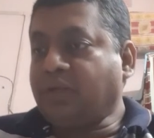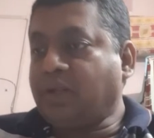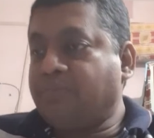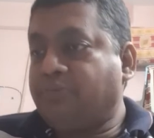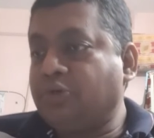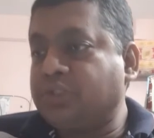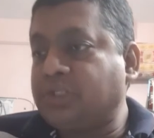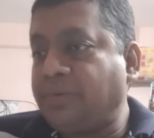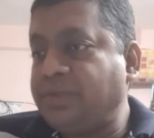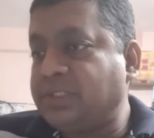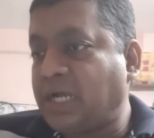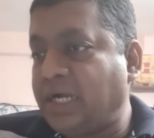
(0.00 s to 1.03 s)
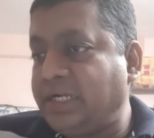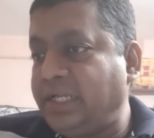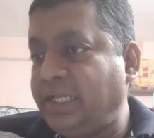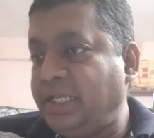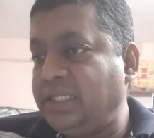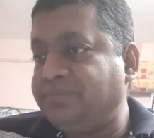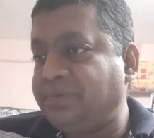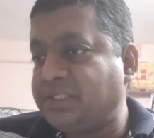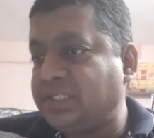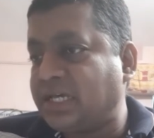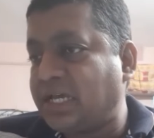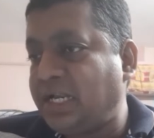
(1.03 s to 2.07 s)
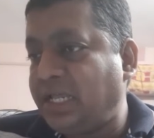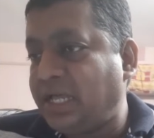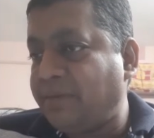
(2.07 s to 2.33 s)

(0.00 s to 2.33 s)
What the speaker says: Post office RD is basically a